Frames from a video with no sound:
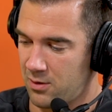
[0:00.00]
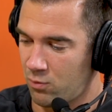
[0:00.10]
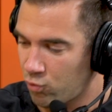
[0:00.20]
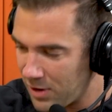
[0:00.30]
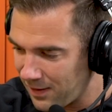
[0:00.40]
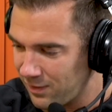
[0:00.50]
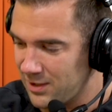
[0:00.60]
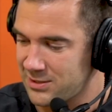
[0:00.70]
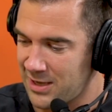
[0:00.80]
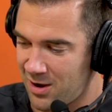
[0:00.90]
write a
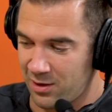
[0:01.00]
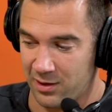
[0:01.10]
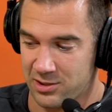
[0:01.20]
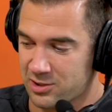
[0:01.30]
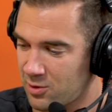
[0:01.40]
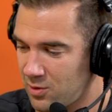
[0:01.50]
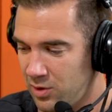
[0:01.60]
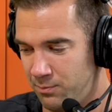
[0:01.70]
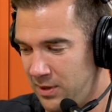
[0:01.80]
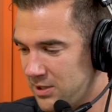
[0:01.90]
list down and circle
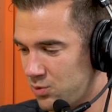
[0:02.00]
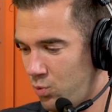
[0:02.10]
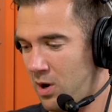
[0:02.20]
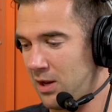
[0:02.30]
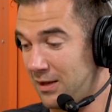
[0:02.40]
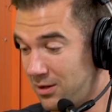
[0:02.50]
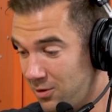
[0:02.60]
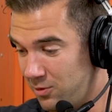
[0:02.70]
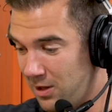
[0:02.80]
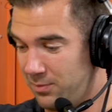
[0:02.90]
the biggest one and then
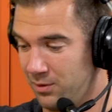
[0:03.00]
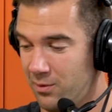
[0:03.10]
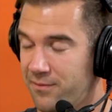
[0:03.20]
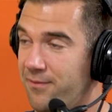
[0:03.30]
go do that big one